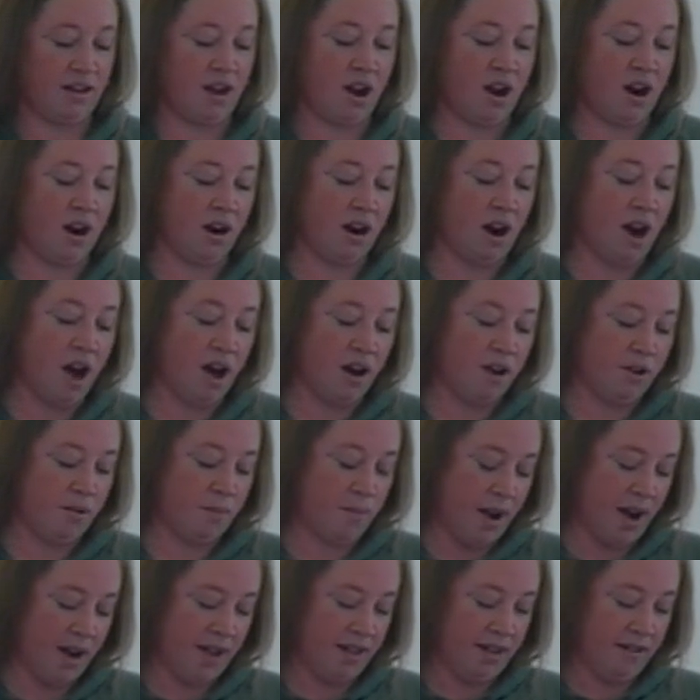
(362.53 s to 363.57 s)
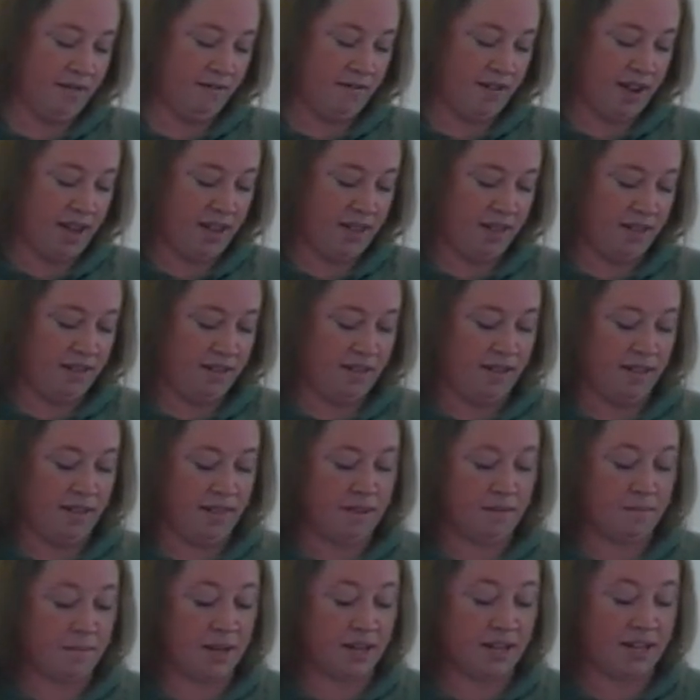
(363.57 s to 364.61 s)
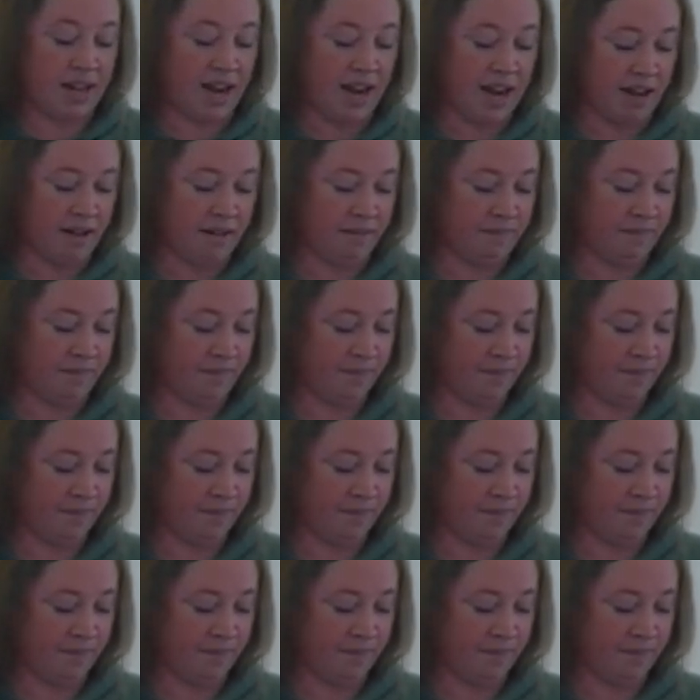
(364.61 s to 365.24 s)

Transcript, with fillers: our autopilot faith, the mundane.